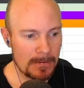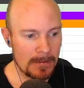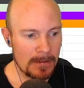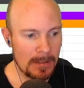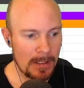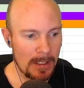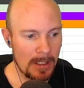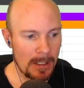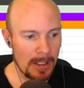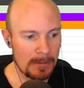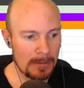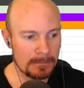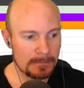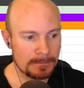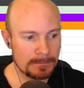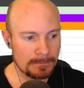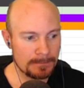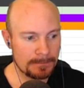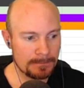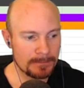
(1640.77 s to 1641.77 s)
Um,
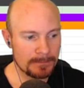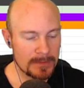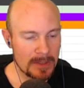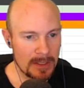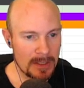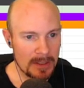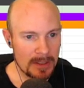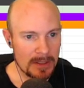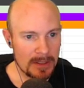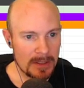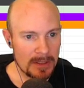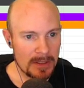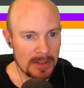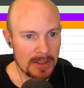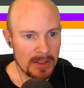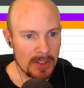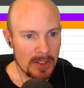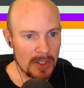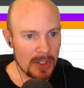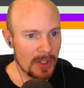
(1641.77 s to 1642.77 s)

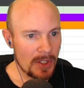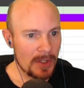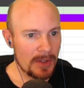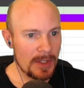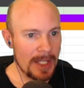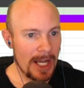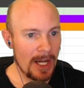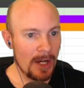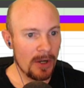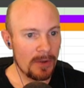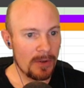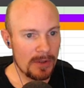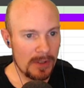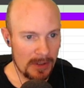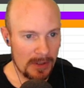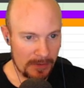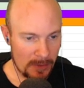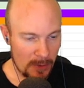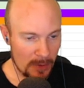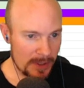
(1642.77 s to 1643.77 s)
now,
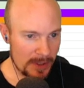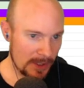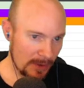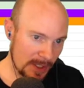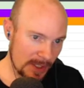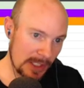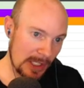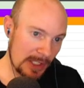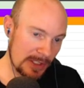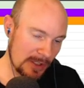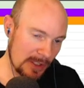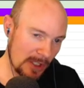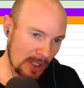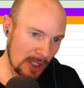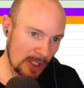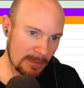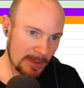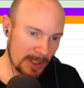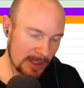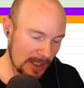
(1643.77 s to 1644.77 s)
of course, there is also the
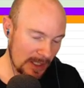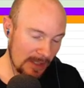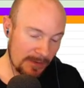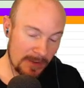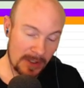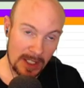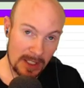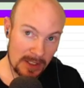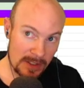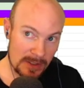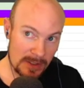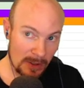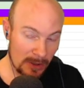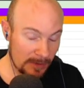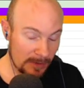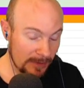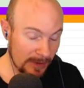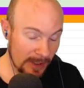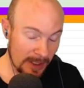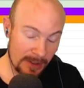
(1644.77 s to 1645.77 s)
argument that if you get a
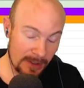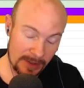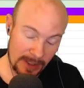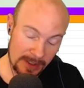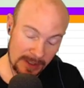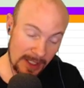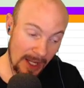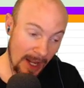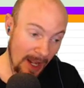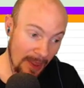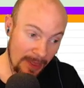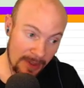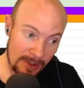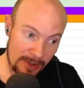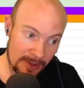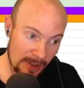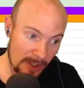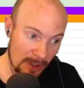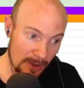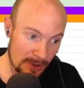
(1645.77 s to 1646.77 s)
solar flare, then yeah,
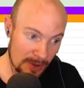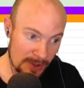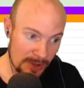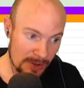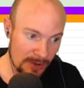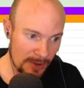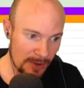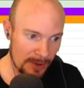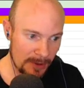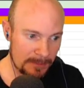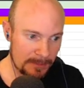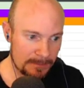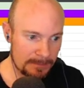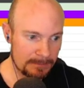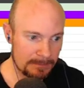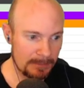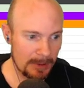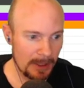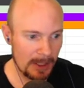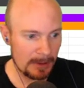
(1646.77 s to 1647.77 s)
there you go, you're screwed.
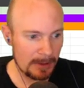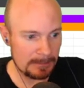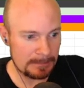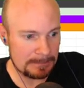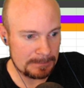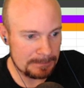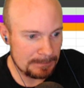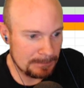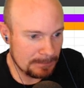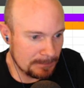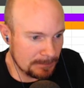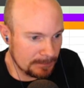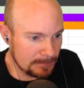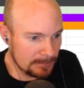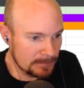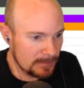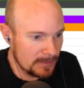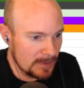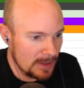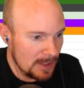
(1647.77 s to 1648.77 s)
But
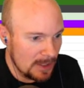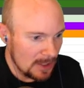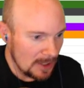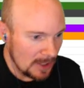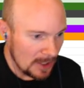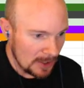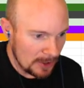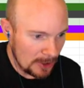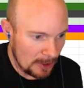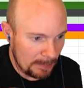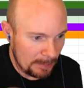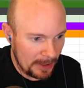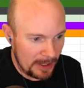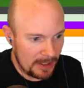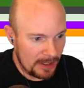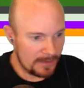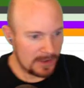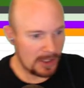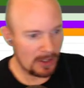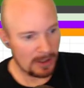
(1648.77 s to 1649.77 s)
there are
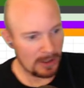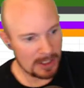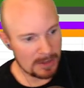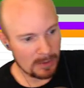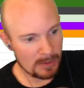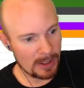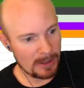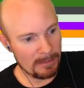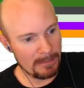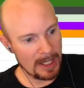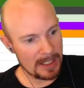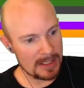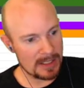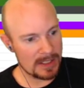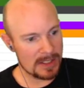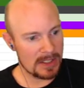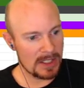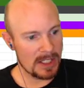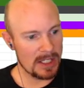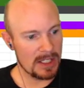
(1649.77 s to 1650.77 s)
plenty of tier lists where
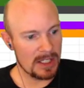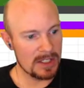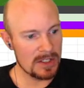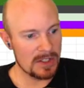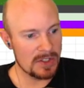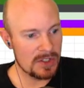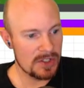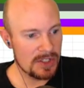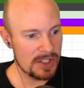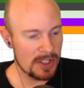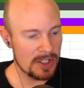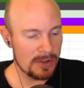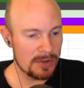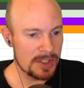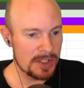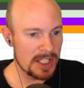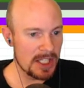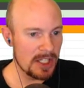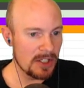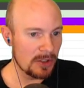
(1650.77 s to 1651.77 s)
Mantis C is tier
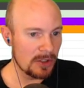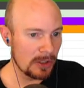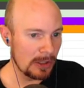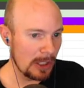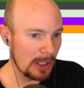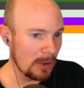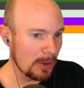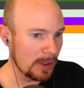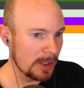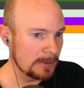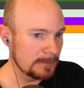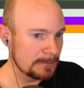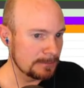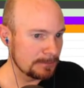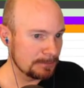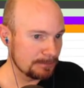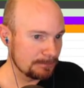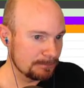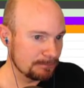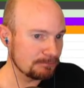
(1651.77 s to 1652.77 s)
D or lower.
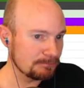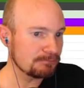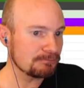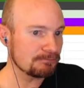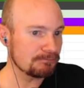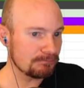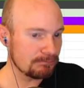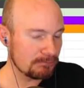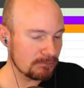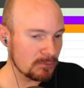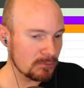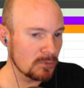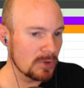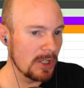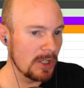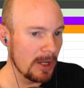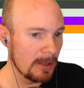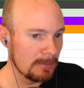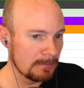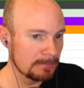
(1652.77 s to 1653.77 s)

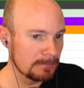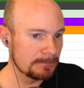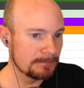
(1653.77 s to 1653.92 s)
Okay.